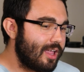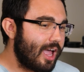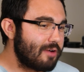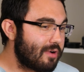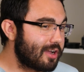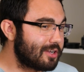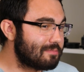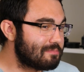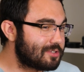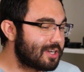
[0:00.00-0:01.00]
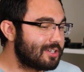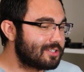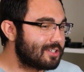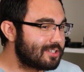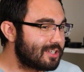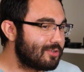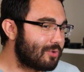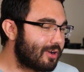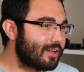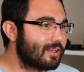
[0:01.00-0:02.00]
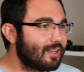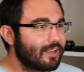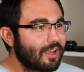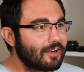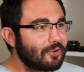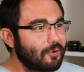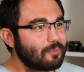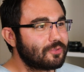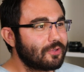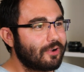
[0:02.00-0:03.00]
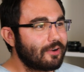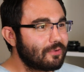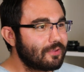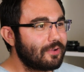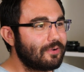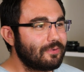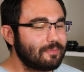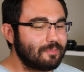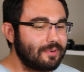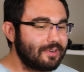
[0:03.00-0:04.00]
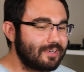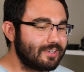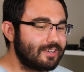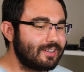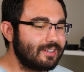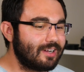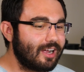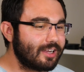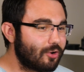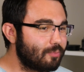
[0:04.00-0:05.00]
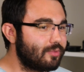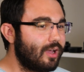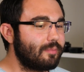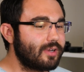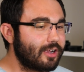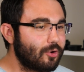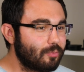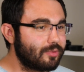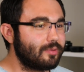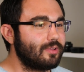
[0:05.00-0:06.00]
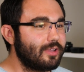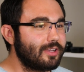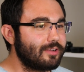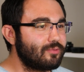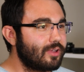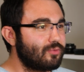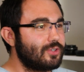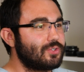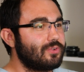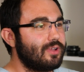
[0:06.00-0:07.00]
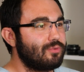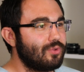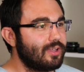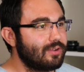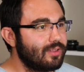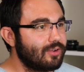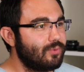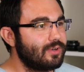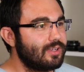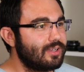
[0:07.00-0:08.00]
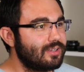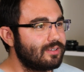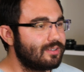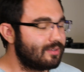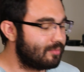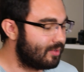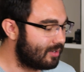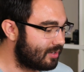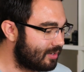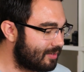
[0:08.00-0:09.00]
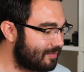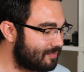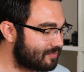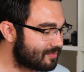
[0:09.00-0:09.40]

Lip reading: Have I changed since then? Well, I kind of hope so. I don't know, but I hope to reach your level one day. But,